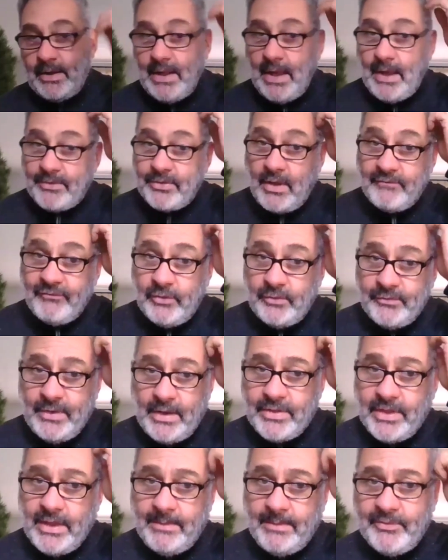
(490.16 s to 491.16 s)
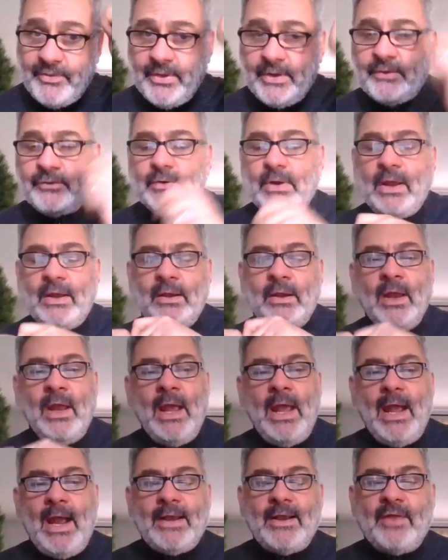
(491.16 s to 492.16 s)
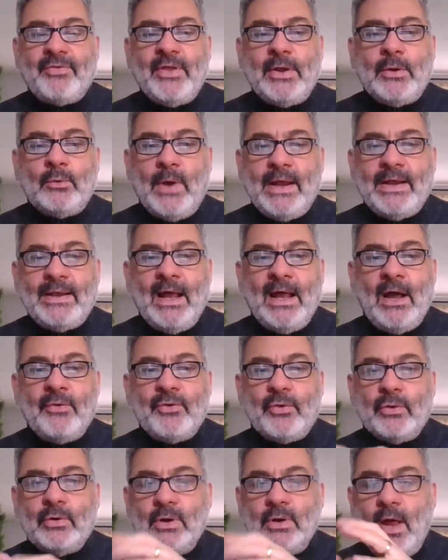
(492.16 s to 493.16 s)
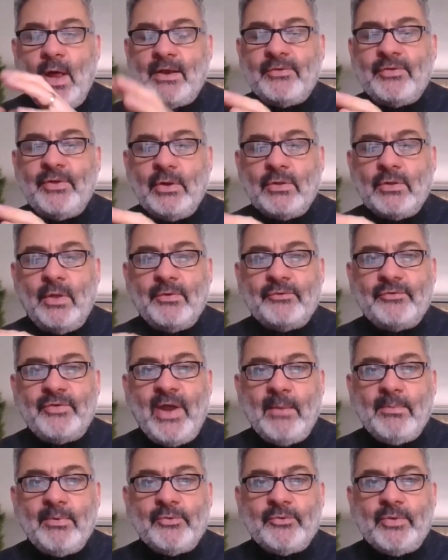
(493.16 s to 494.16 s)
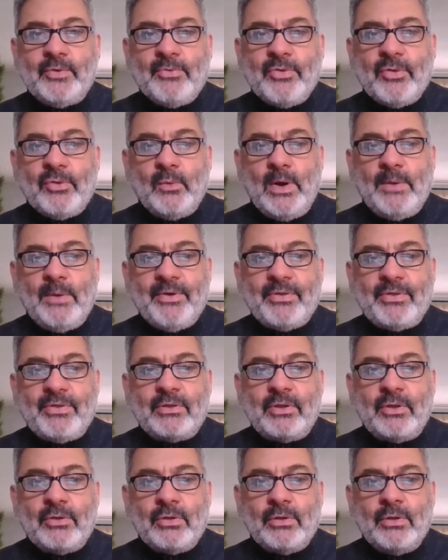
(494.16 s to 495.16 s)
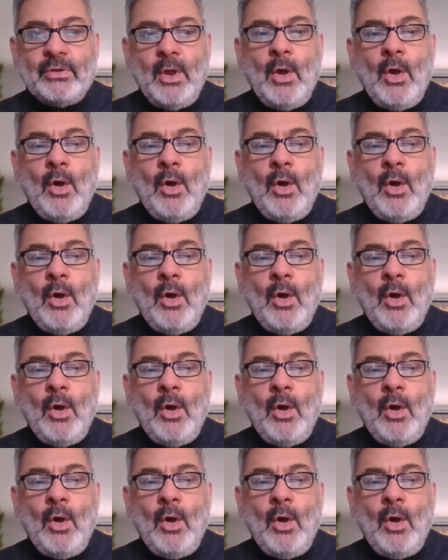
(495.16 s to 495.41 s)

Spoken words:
Yes, I've heard that same thing, and I think right now there are a lot of things on the table in terms of the way businesses